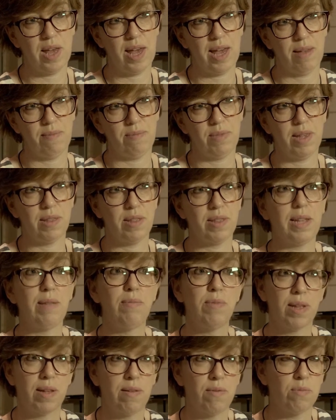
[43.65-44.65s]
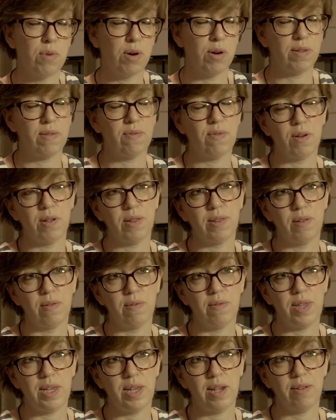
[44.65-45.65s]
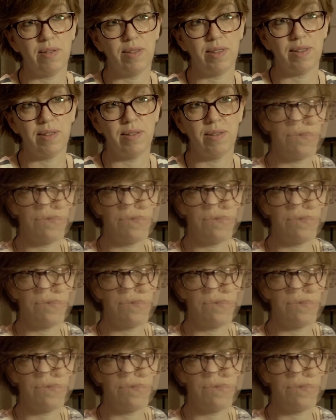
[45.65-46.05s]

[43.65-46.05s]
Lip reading: that seems to have worked for us over the years.